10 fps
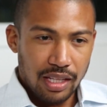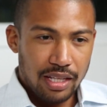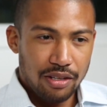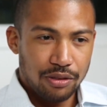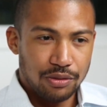
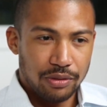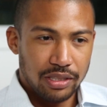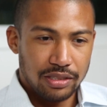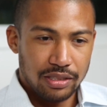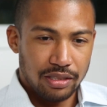He knows
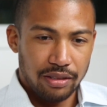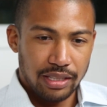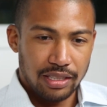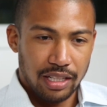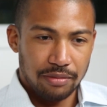when's a
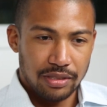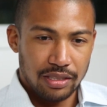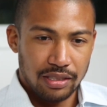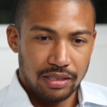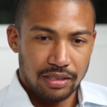great time
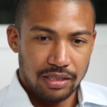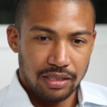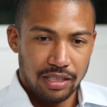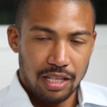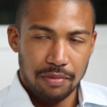to
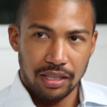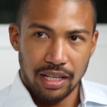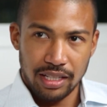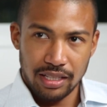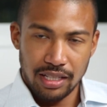keep it
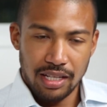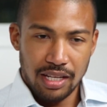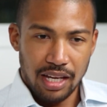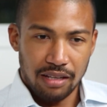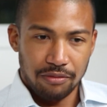light,
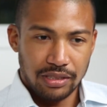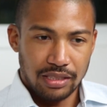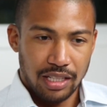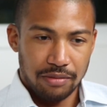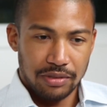and when's a
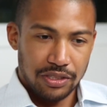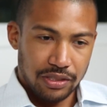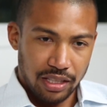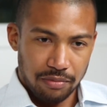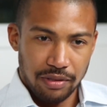time to
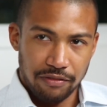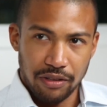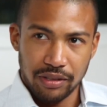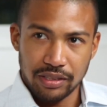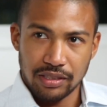just like be
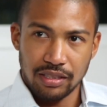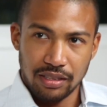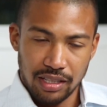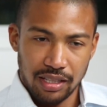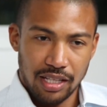focused
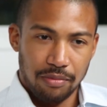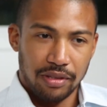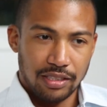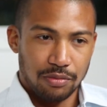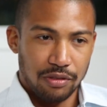and keep
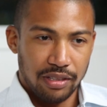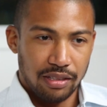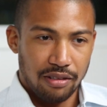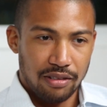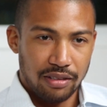things moving
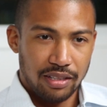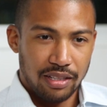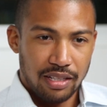along.